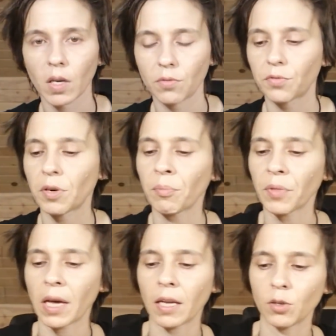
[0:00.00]
From
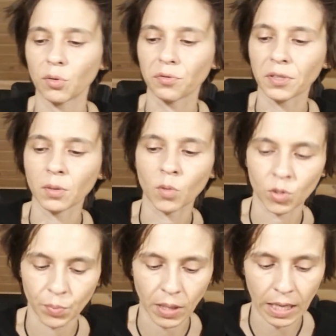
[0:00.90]
that, you'll feel
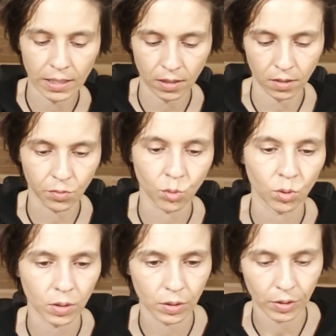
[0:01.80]
more positive
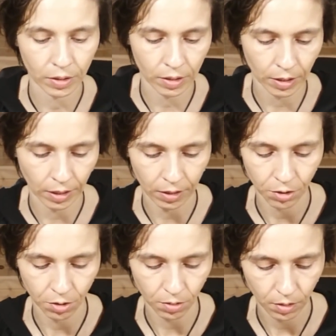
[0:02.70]
towards this
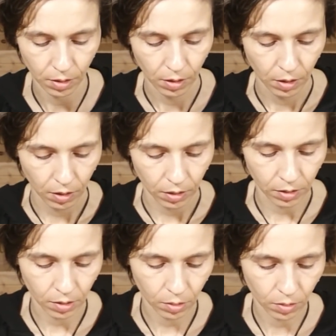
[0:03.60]
connection.
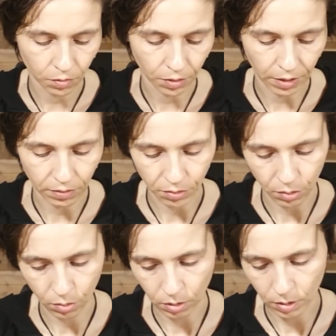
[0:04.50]
Let's do the Five of
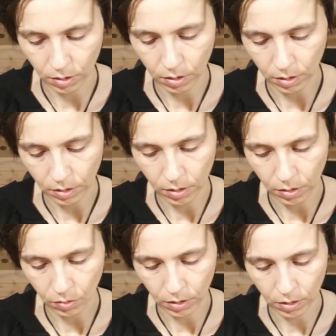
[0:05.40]
Swords. Let's
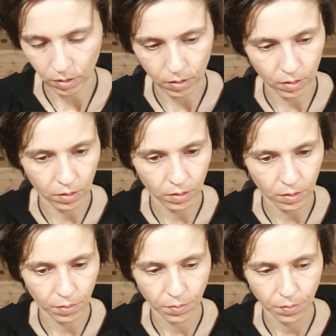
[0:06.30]
see what this is.